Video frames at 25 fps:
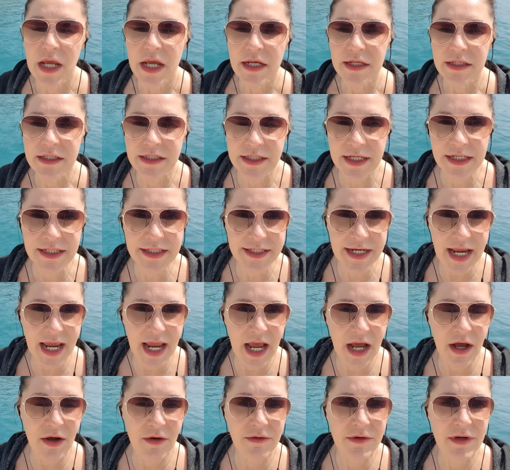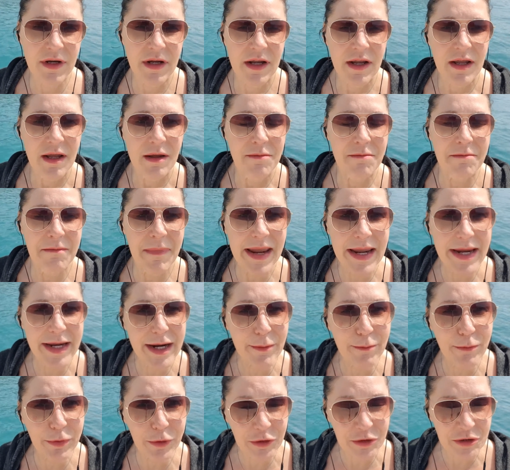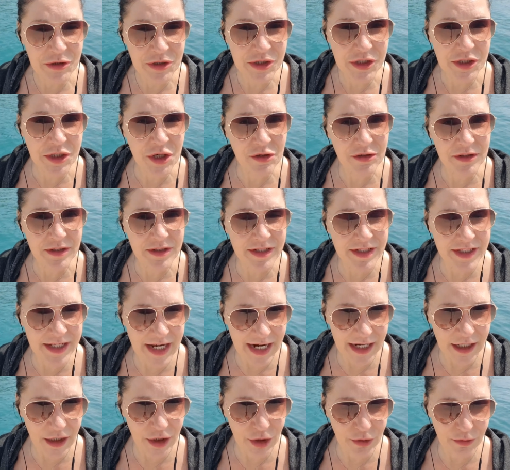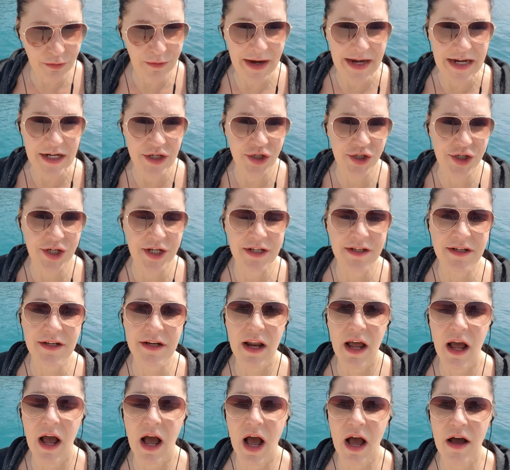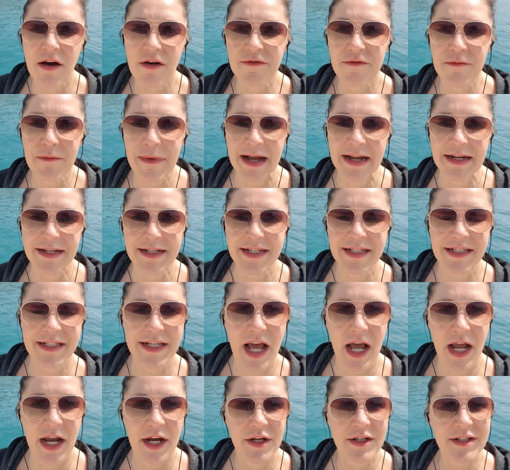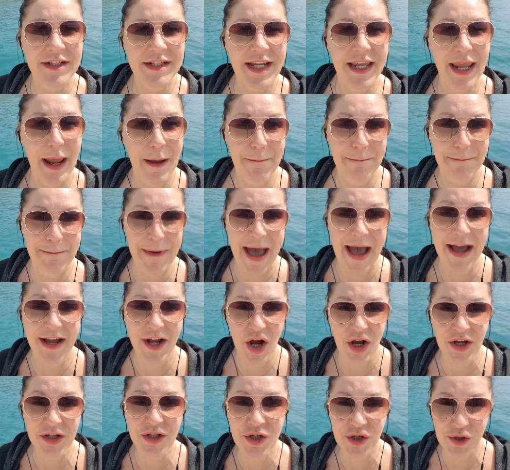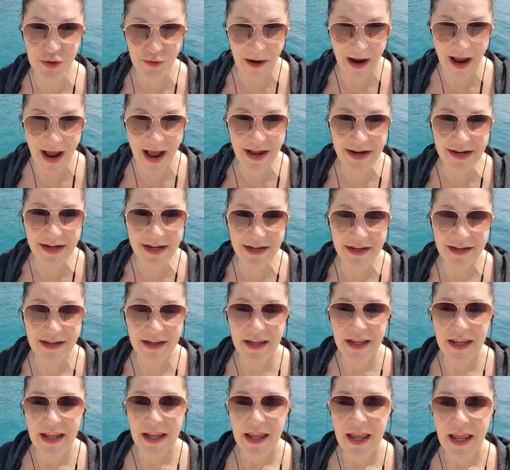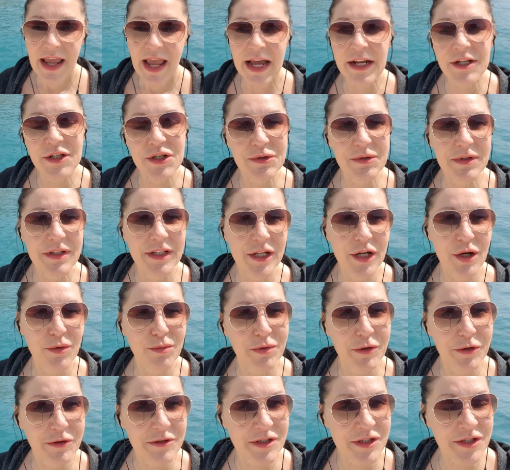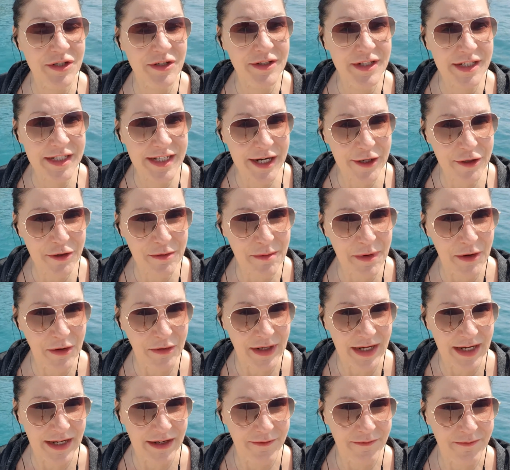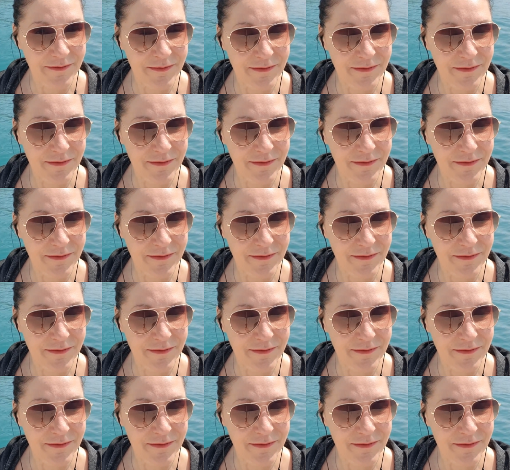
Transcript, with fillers: sit down, make a personal declaration of my desire to get back on track, and do a little personal ceremony